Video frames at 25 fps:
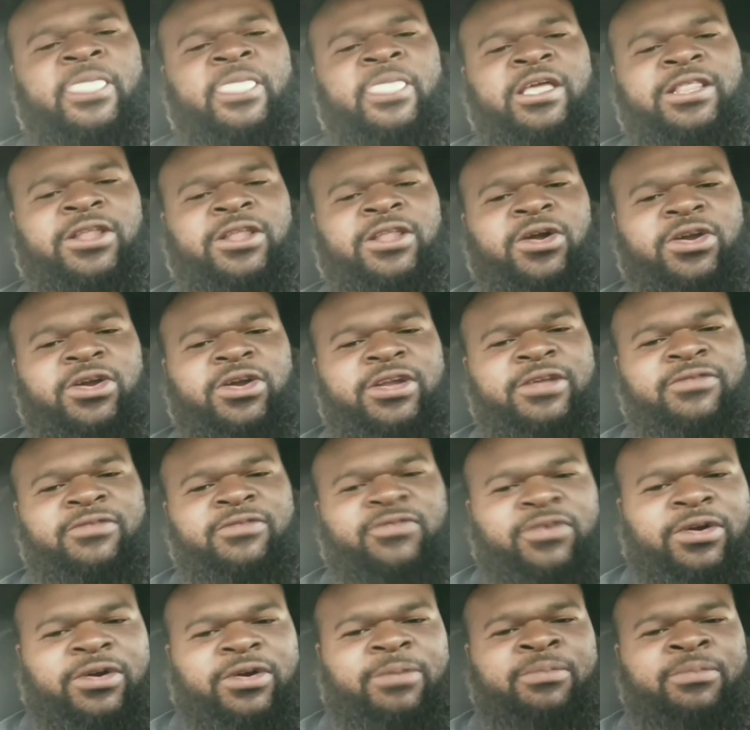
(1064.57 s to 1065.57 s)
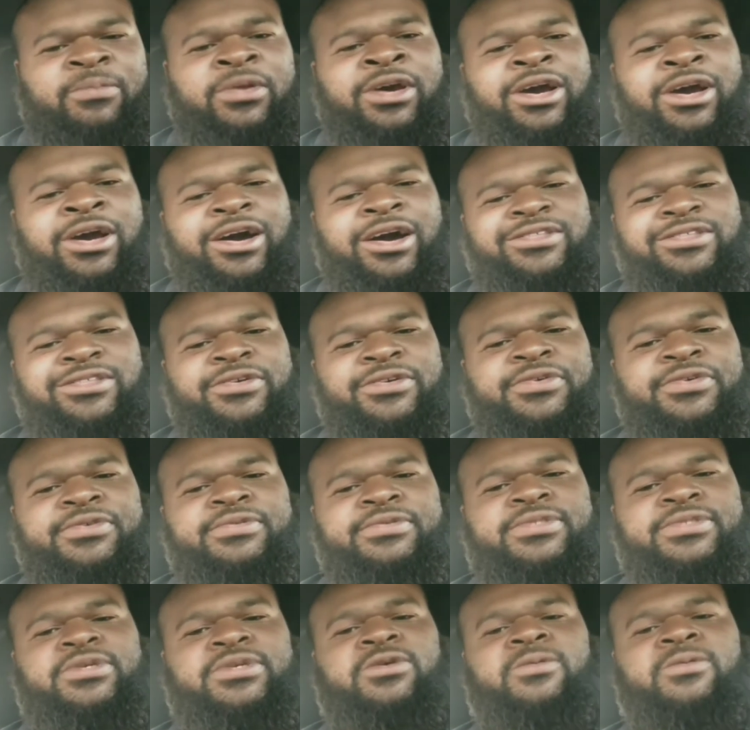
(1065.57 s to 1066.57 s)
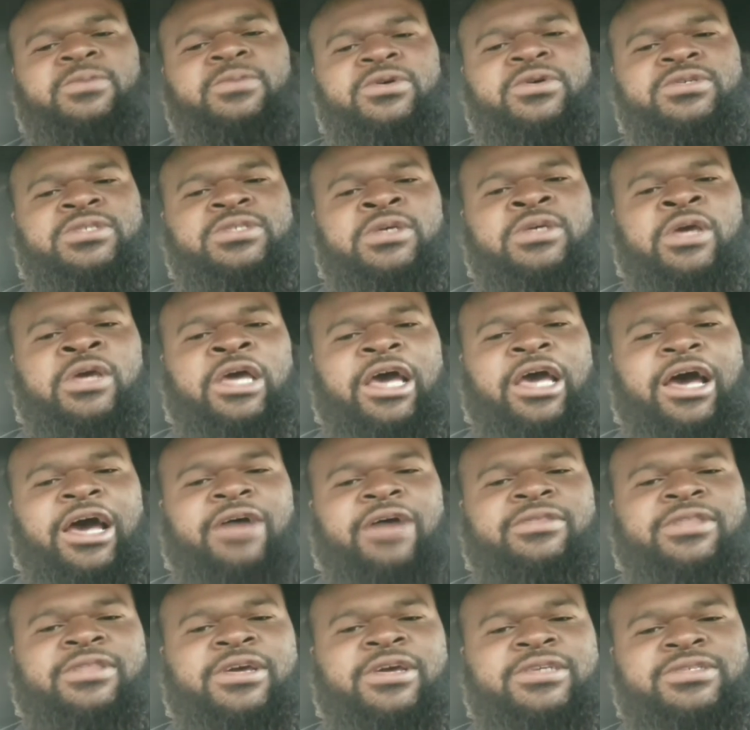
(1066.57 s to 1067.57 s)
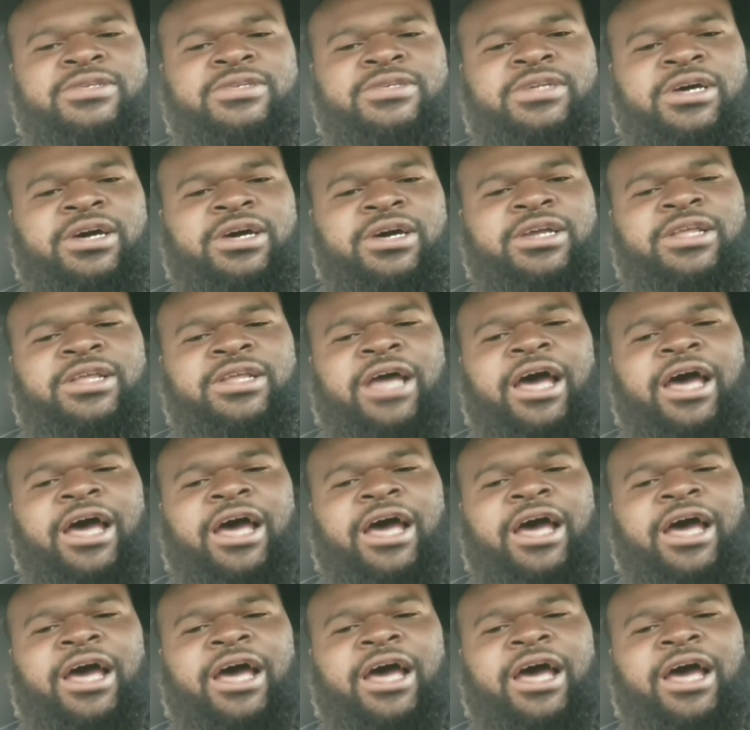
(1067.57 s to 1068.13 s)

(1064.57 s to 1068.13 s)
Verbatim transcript: learning from other YouTubers how things are done.